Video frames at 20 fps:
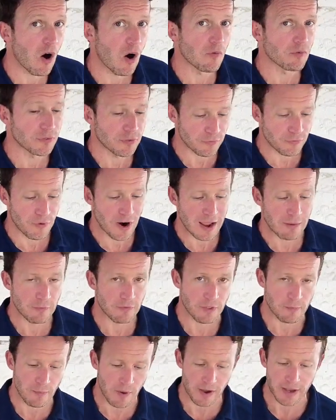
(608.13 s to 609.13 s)
of the frame of
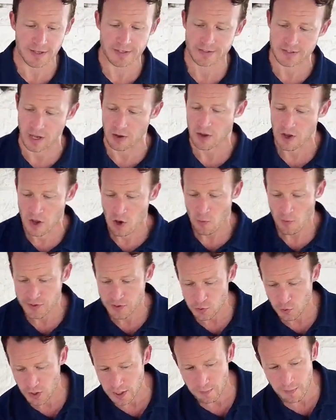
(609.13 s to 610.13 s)
the bike. So we're
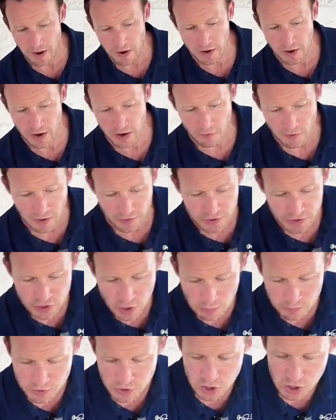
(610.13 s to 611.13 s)
talking about going around the
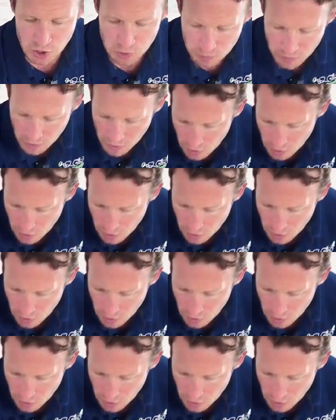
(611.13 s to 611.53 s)
top tube,